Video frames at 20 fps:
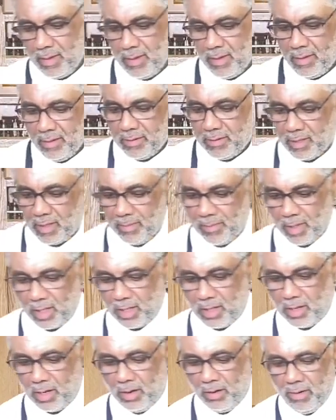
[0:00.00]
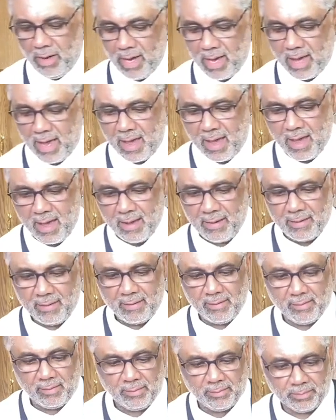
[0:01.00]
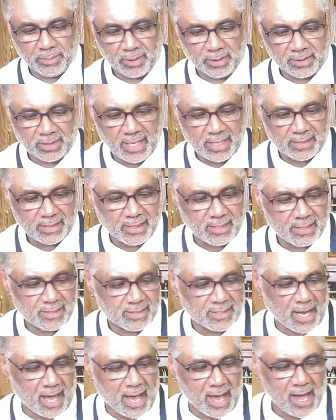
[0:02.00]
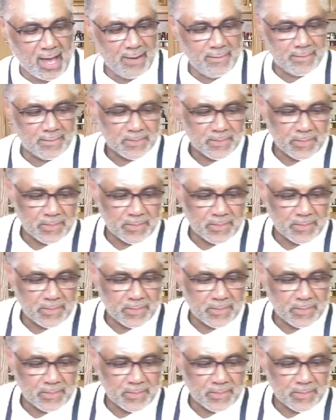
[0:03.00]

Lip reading: I'm going to go ahead, put that to the side.